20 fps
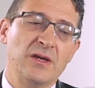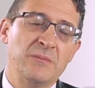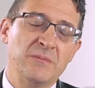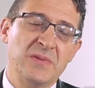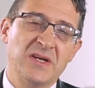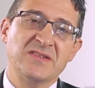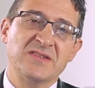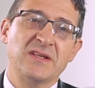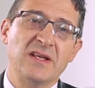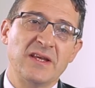
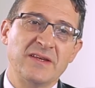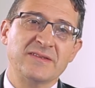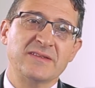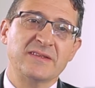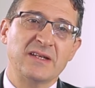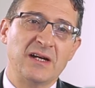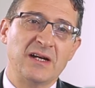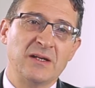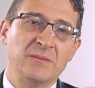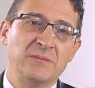invest less
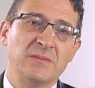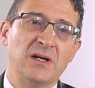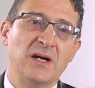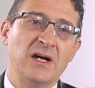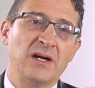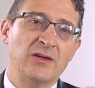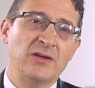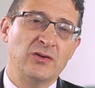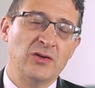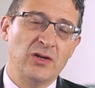time
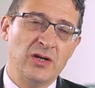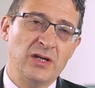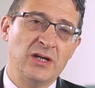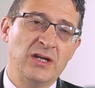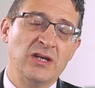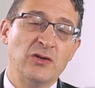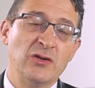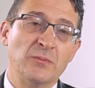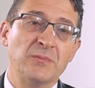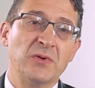and, uh,
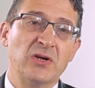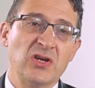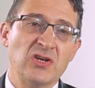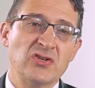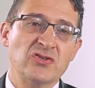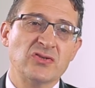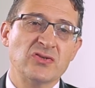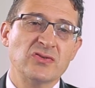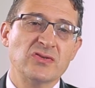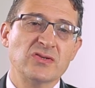in
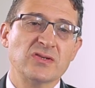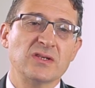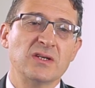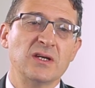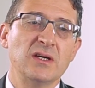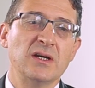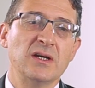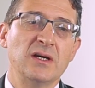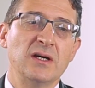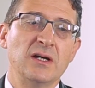operations
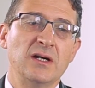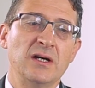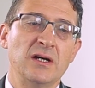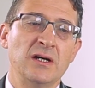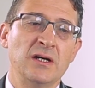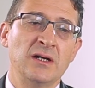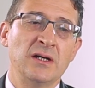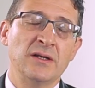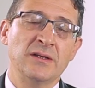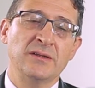
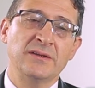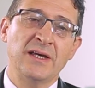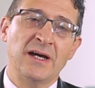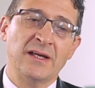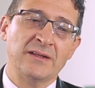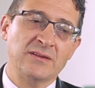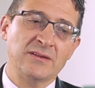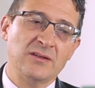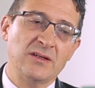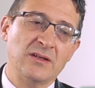uh,
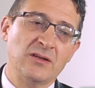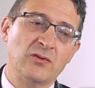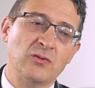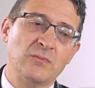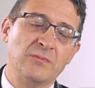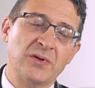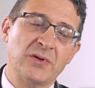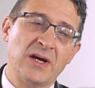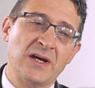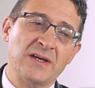that
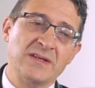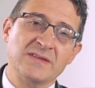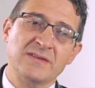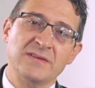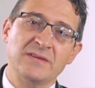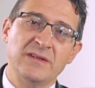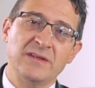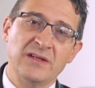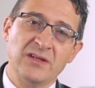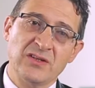comprise
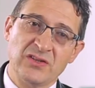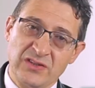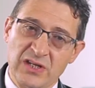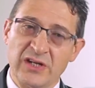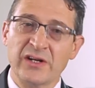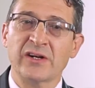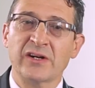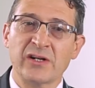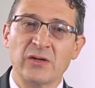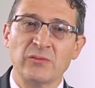the
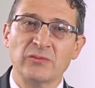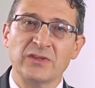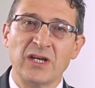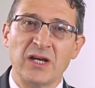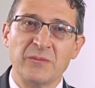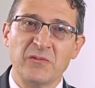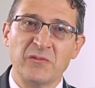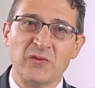turnaround time